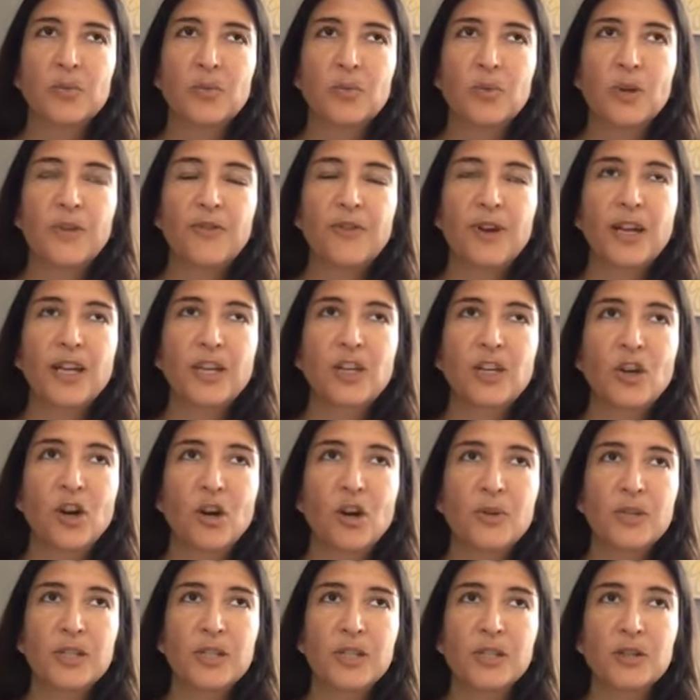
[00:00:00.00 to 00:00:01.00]
If I
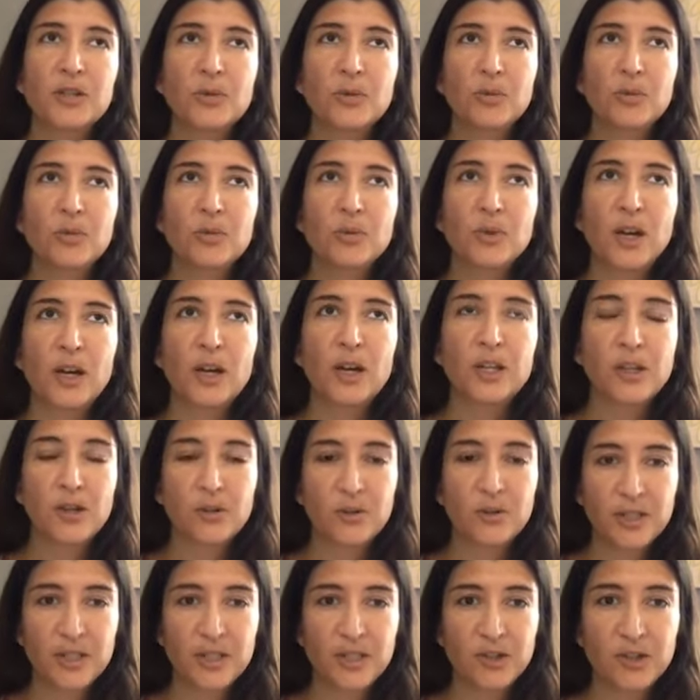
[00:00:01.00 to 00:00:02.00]
go into a
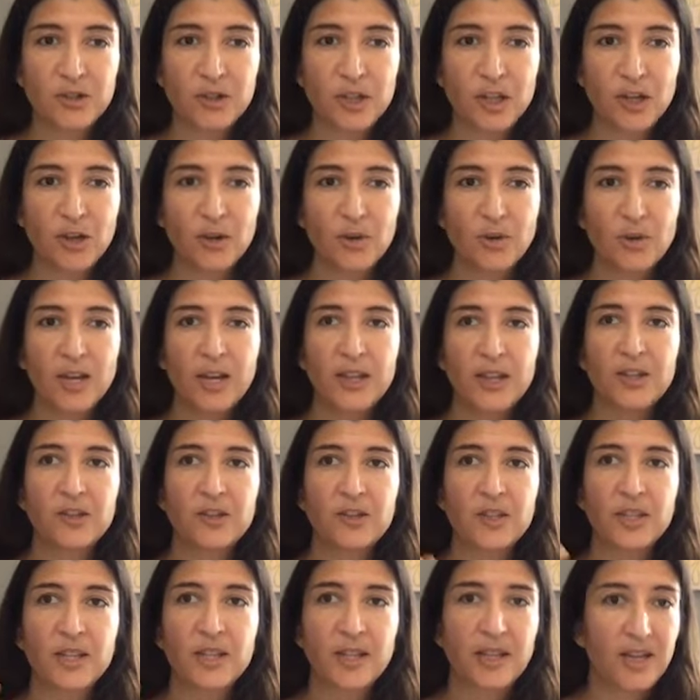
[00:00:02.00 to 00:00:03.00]
yoga studio and
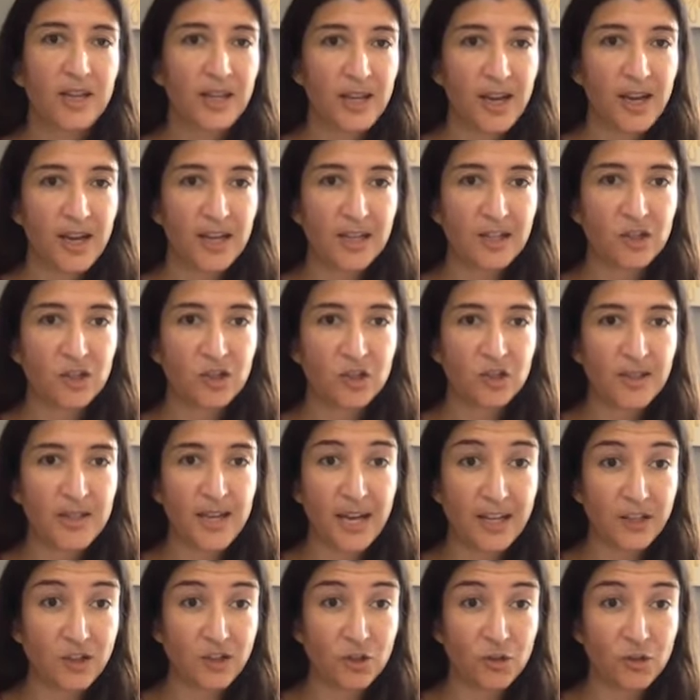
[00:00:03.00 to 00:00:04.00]
there's a Ganesh
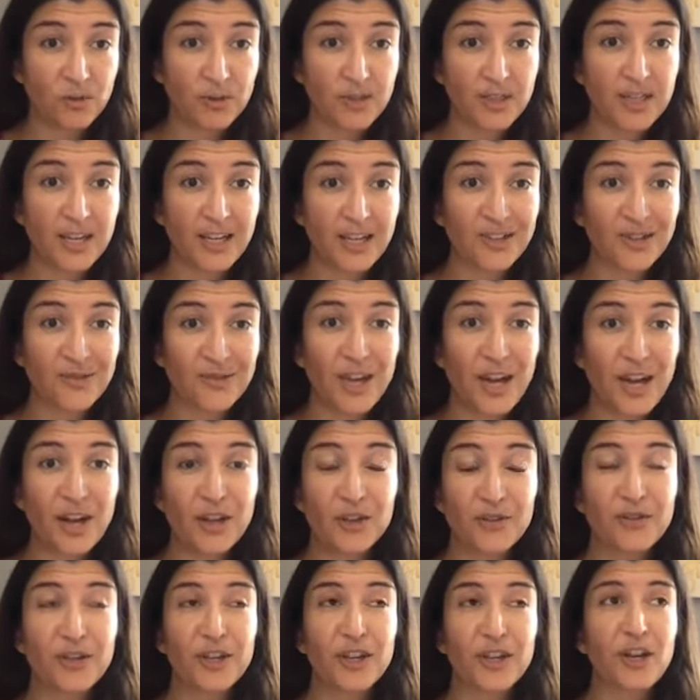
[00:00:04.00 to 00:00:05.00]
statue, a statue of the
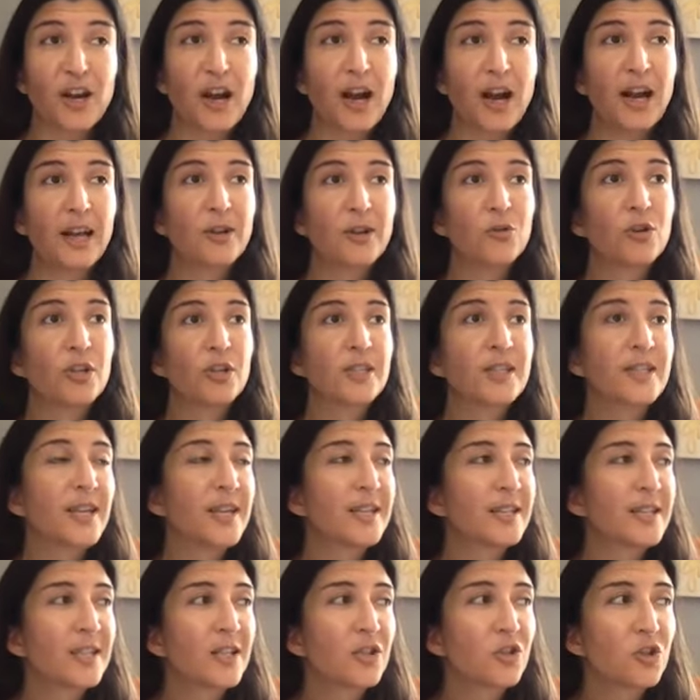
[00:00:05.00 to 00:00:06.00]
elephant god, or a
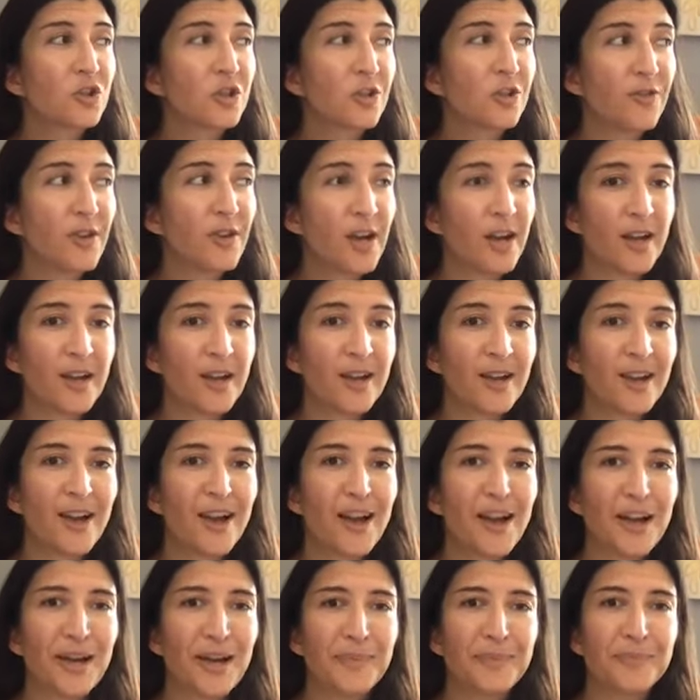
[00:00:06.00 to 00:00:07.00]
dancing Shiva,
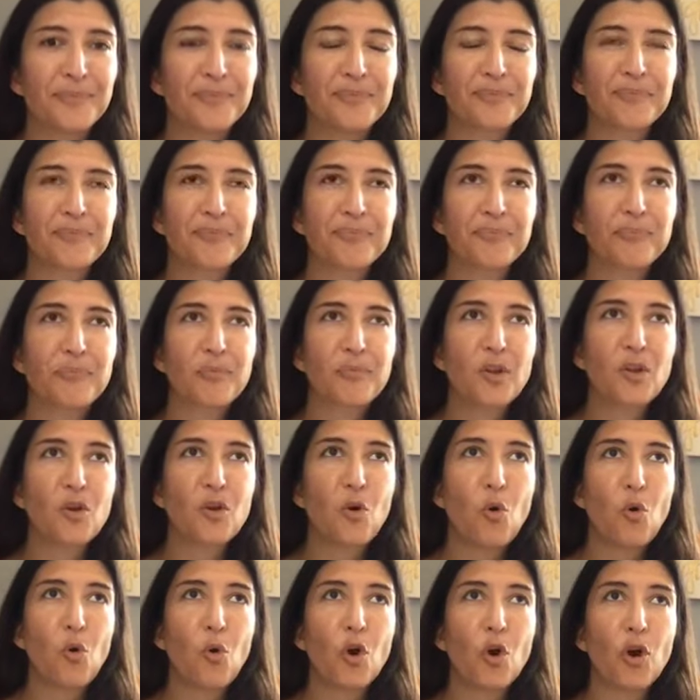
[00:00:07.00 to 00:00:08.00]

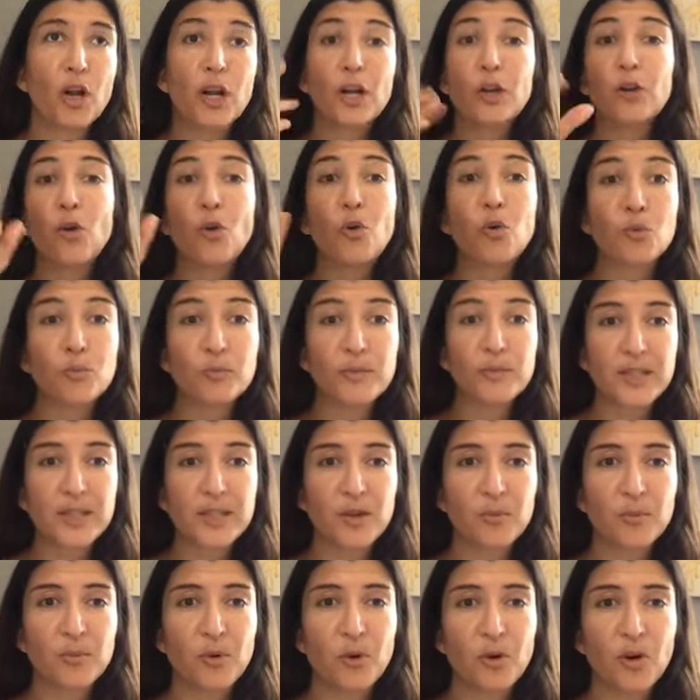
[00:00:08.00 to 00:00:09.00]
or an Om
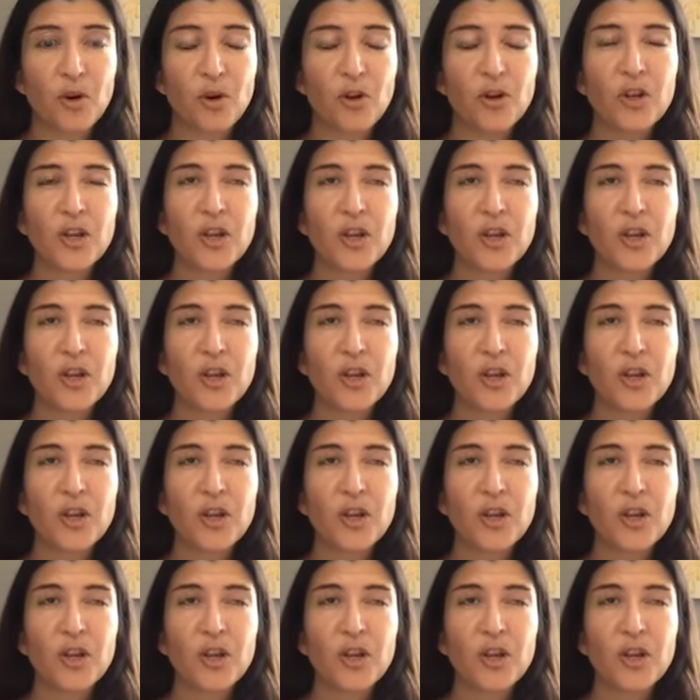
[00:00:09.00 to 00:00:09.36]
symbol,